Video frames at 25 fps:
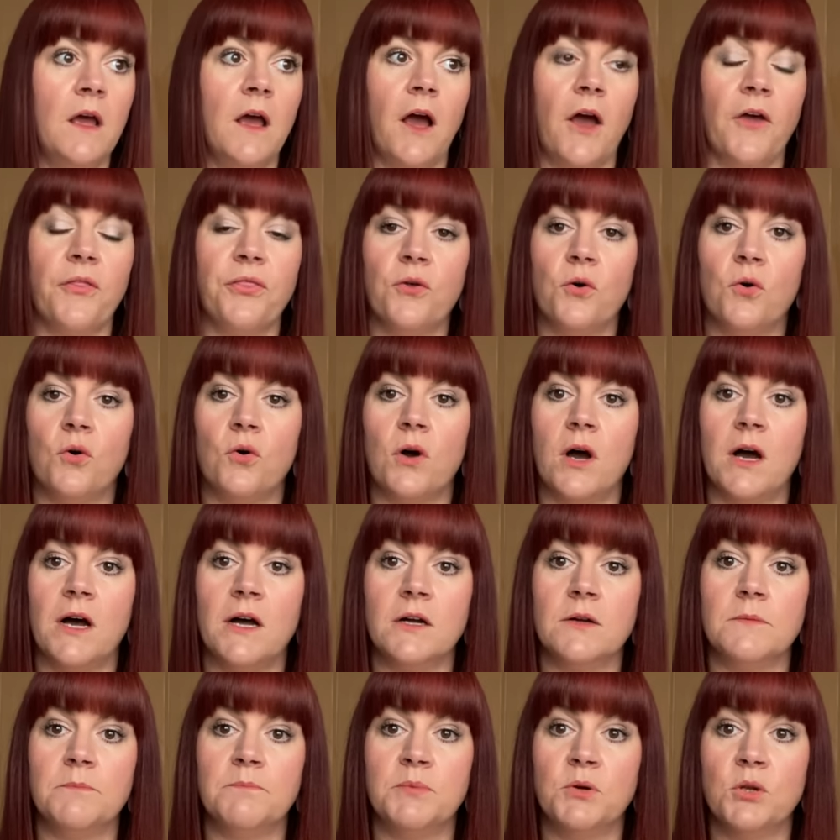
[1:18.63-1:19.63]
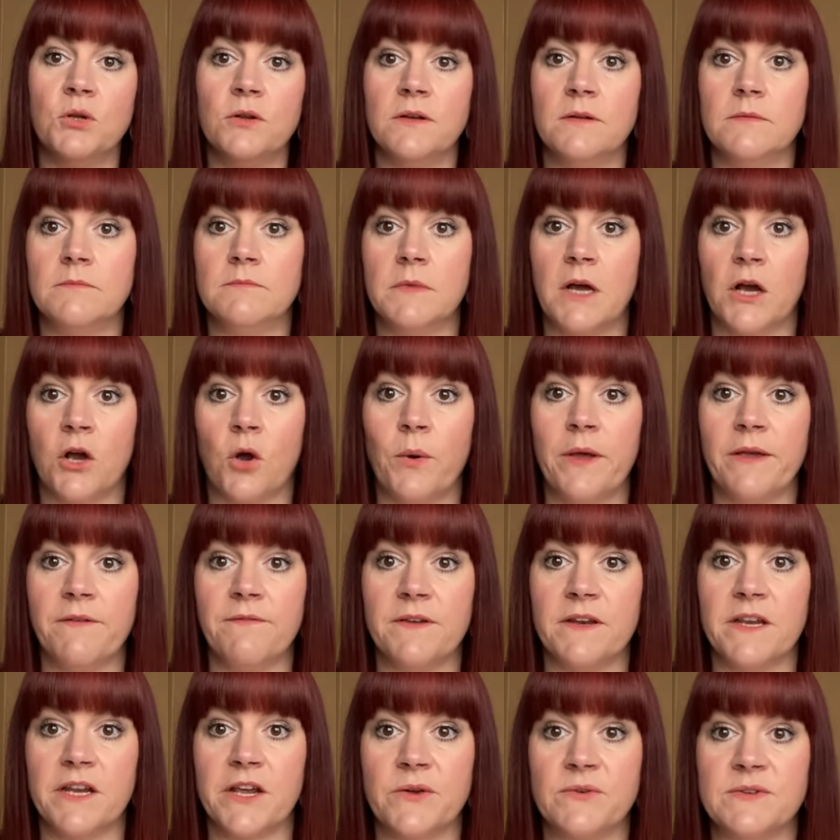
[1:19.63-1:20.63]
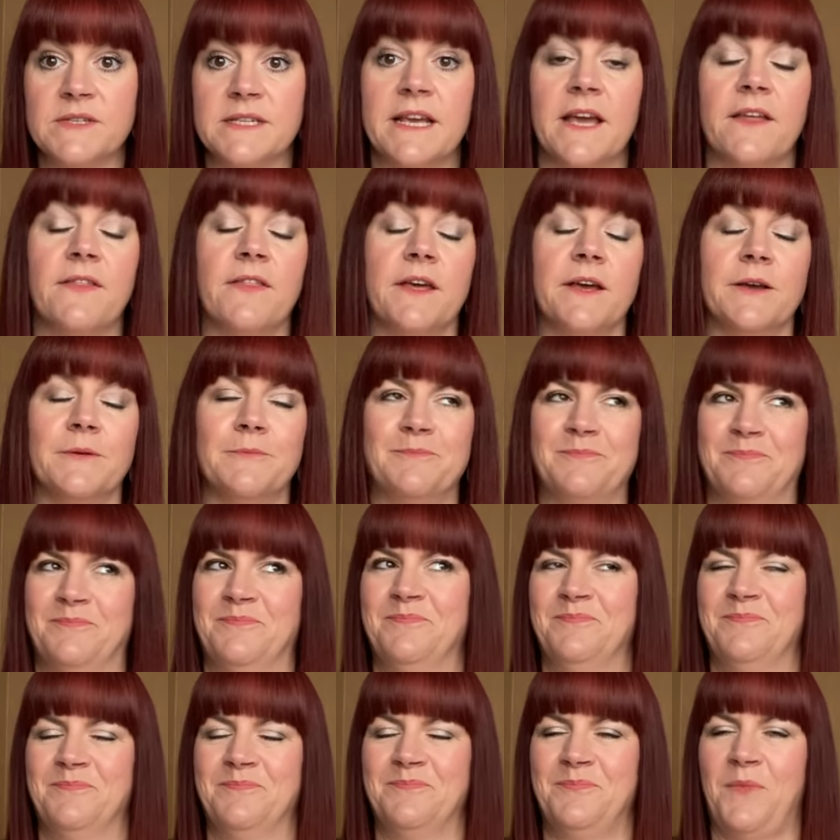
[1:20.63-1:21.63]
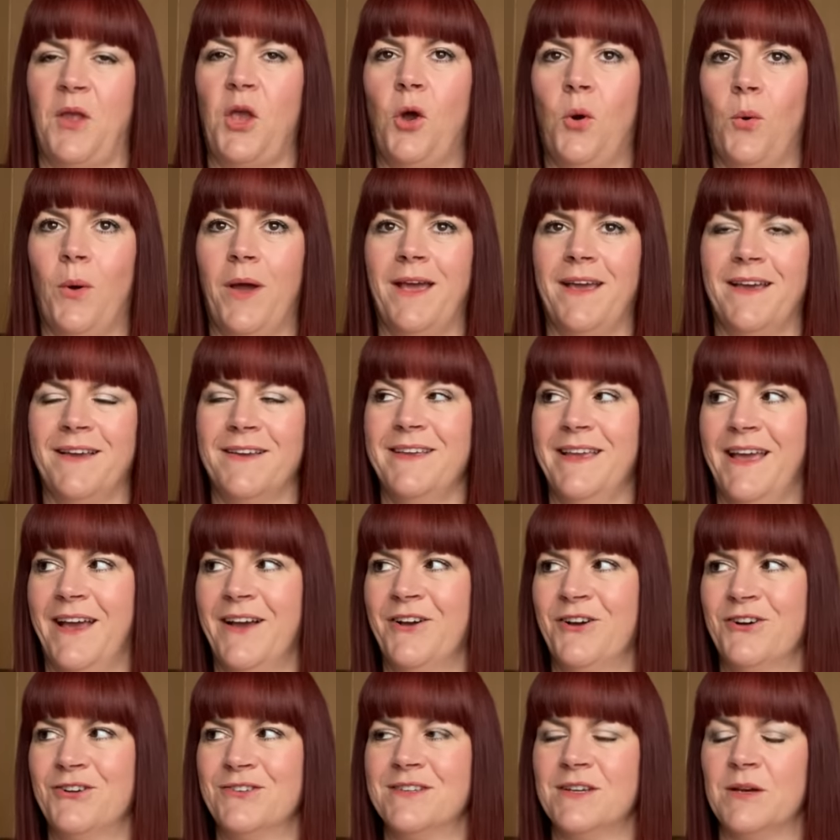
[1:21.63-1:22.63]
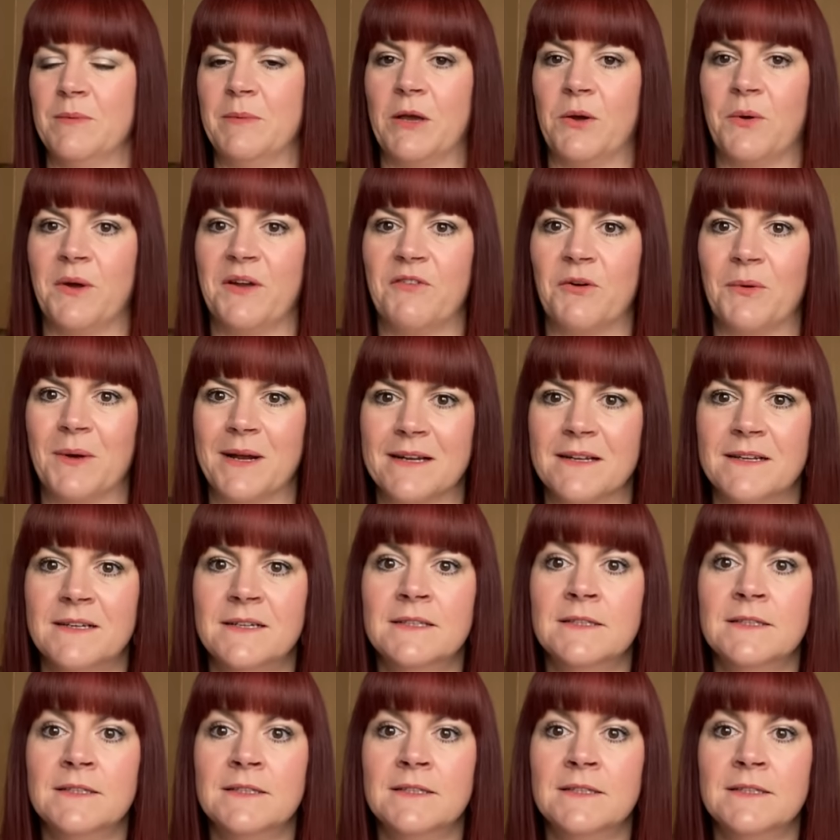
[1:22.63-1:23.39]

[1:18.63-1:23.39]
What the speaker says: I thought I'll pull a quick video together. Quick. Yeah, of course it'll be quick, Ruan.